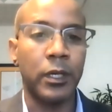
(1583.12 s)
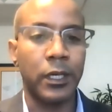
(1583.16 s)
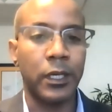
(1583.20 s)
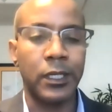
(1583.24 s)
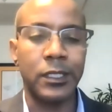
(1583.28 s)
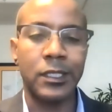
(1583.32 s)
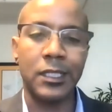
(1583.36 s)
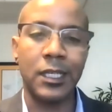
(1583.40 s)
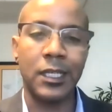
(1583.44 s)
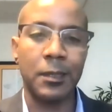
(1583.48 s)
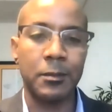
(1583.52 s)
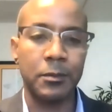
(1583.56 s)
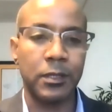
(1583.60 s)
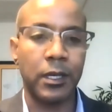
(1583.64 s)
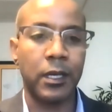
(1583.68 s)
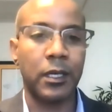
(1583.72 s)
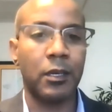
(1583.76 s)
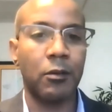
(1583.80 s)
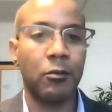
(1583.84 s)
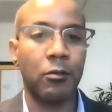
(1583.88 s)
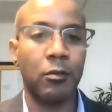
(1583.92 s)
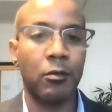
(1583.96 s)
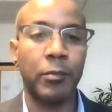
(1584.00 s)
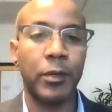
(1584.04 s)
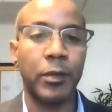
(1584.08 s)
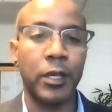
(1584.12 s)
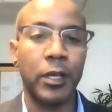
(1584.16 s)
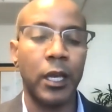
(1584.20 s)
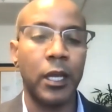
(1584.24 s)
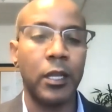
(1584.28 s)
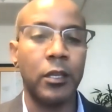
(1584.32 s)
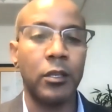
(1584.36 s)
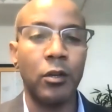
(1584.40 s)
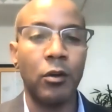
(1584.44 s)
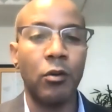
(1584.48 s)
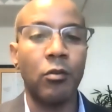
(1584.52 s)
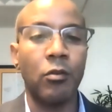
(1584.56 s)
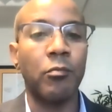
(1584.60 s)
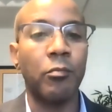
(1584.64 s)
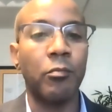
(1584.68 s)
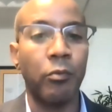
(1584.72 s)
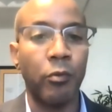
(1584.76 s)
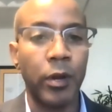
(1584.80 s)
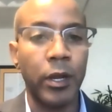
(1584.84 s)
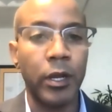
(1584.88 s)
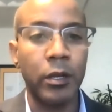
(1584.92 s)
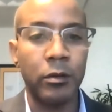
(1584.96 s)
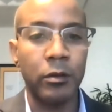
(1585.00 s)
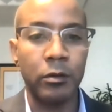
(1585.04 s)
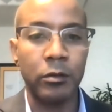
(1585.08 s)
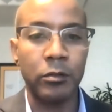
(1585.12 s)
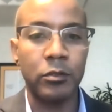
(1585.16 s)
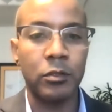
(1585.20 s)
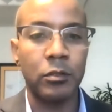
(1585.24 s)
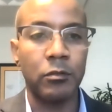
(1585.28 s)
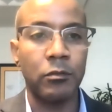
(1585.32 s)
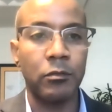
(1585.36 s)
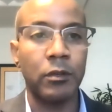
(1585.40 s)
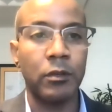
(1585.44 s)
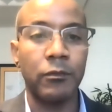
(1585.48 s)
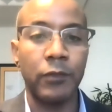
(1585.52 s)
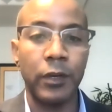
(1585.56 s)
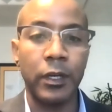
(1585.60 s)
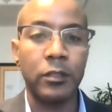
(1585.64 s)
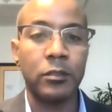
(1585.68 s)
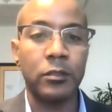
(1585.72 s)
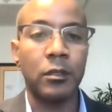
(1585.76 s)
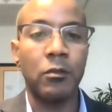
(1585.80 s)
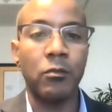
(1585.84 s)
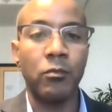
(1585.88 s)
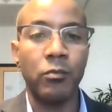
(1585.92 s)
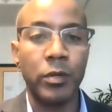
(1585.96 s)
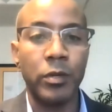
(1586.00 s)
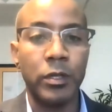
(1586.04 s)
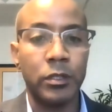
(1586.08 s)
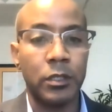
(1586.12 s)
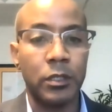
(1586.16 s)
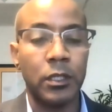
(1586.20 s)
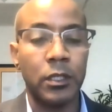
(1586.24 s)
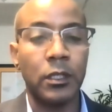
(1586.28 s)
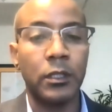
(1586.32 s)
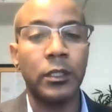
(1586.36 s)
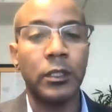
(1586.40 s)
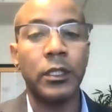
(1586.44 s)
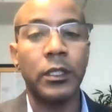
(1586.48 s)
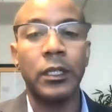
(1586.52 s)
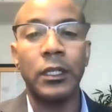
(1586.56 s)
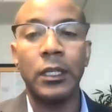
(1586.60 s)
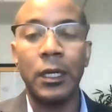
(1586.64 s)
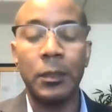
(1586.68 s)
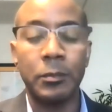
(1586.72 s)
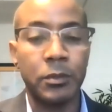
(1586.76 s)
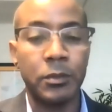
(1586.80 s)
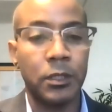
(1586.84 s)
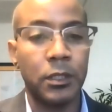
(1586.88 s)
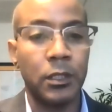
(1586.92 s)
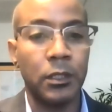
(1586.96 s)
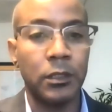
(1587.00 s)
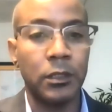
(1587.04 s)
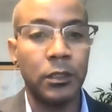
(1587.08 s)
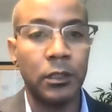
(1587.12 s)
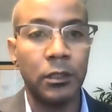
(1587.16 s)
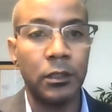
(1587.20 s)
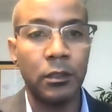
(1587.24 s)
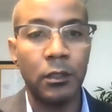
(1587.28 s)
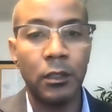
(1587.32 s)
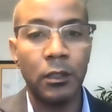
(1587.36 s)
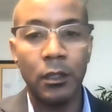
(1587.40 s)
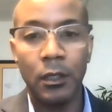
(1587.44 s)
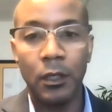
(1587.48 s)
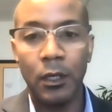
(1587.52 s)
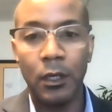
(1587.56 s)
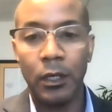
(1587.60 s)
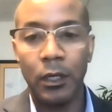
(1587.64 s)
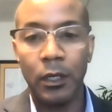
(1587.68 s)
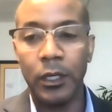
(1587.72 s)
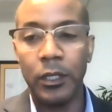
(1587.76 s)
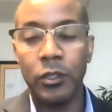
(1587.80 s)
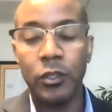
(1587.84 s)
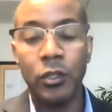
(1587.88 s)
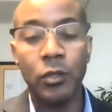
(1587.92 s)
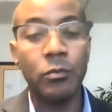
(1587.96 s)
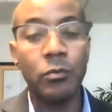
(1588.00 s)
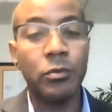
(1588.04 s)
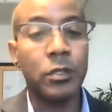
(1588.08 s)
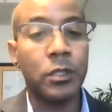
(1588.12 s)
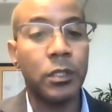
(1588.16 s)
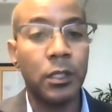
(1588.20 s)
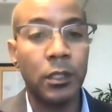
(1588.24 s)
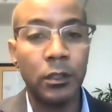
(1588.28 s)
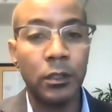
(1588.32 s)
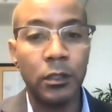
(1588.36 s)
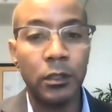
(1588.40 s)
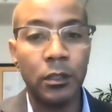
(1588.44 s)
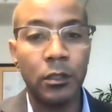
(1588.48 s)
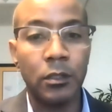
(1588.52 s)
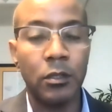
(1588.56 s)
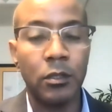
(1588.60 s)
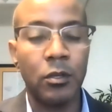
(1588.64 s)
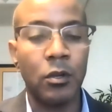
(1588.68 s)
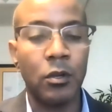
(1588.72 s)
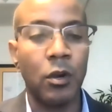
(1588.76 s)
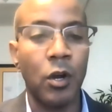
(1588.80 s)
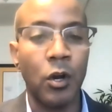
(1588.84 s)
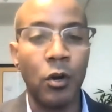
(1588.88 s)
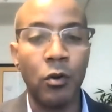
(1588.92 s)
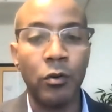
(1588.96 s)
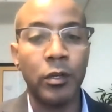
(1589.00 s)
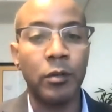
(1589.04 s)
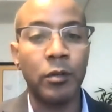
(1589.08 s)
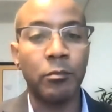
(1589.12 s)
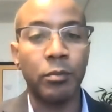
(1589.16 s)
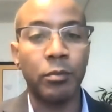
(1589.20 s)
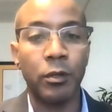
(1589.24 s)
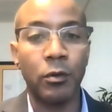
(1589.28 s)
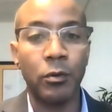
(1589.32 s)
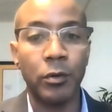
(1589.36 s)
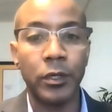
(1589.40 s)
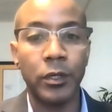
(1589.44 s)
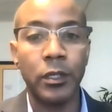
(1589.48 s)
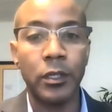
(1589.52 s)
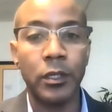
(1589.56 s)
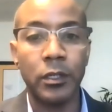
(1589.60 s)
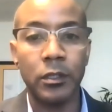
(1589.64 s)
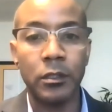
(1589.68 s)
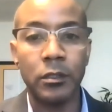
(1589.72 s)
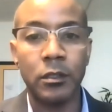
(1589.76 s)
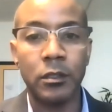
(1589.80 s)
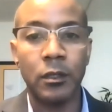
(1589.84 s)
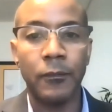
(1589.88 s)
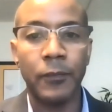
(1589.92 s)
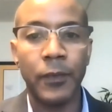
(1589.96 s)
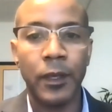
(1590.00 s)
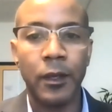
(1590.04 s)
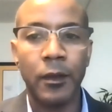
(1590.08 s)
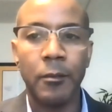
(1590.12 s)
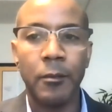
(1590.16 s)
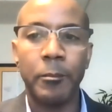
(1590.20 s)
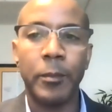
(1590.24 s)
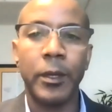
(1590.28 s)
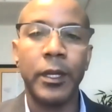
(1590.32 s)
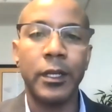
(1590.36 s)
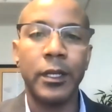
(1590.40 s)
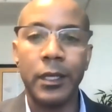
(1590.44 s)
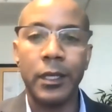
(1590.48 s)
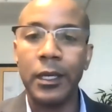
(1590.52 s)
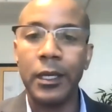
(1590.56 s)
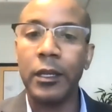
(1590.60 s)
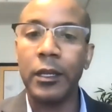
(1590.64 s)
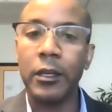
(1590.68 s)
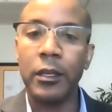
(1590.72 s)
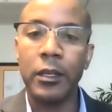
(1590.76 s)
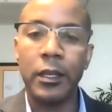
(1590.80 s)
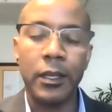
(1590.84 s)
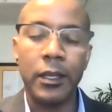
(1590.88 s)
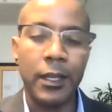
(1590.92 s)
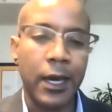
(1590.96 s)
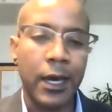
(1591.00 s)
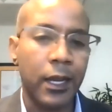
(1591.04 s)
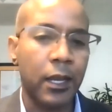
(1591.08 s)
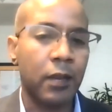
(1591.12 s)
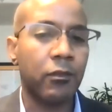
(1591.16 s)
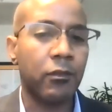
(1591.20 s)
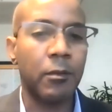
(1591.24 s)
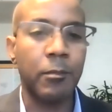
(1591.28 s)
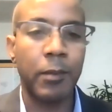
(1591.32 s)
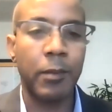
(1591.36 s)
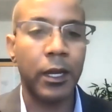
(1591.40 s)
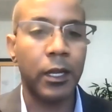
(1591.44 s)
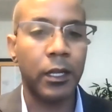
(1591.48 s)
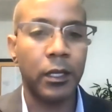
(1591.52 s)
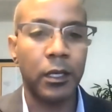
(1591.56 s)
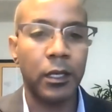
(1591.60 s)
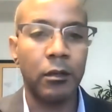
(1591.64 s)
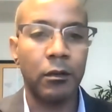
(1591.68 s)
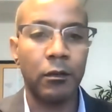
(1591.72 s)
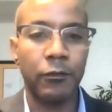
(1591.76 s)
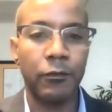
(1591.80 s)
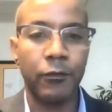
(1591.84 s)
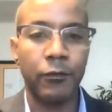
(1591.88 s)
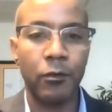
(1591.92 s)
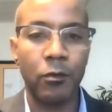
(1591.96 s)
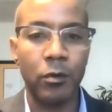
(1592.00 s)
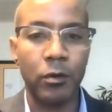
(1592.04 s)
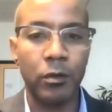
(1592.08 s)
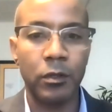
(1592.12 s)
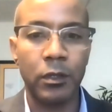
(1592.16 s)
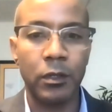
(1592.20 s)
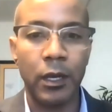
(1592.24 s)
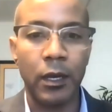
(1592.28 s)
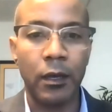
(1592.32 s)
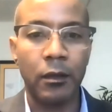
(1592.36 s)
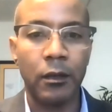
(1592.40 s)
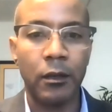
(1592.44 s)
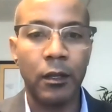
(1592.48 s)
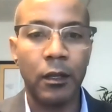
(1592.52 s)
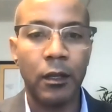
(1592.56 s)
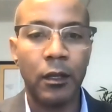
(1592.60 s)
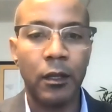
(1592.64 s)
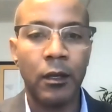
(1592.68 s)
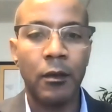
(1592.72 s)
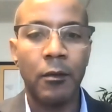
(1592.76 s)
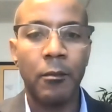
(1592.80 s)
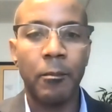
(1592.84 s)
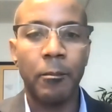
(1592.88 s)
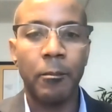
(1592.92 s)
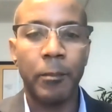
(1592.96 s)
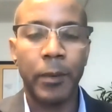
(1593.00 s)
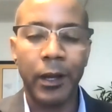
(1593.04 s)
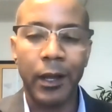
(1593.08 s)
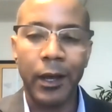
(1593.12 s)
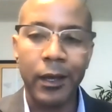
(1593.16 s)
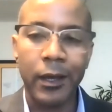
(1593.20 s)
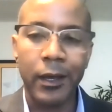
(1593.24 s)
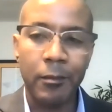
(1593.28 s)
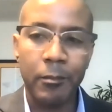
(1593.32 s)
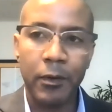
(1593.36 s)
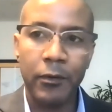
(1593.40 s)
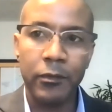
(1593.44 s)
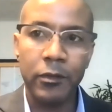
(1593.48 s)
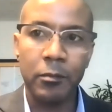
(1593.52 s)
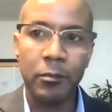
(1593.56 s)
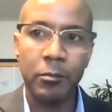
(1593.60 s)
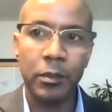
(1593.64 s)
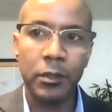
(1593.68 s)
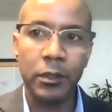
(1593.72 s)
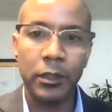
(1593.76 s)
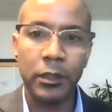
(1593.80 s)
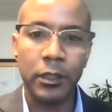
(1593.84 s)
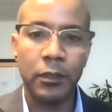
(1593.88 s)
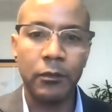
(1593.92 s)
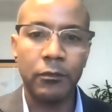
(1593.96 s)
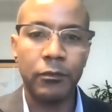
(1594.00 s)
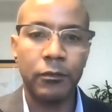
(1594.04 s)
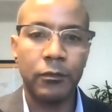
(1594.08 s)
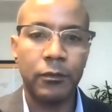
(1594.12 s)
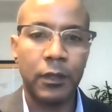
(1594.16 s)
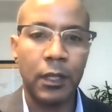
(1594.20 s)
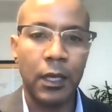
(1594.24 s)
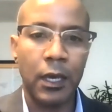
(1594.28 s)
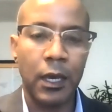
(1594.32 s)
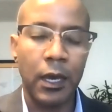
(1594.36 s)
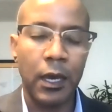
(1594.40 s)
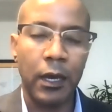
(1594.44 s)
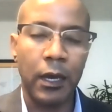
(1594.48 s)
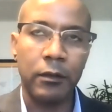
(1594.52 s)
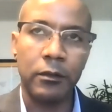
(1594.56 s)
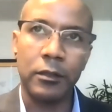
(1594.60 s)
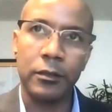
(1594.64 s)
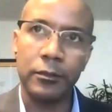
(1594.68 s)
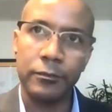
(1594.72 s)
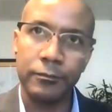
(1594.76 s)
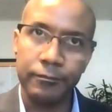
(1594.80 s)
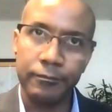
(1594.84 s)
it seems like it would be a no-brainer to invest in reskilling and upskilling and new skilling your own employees. But again, not everybody can afford that. But I am of the belief that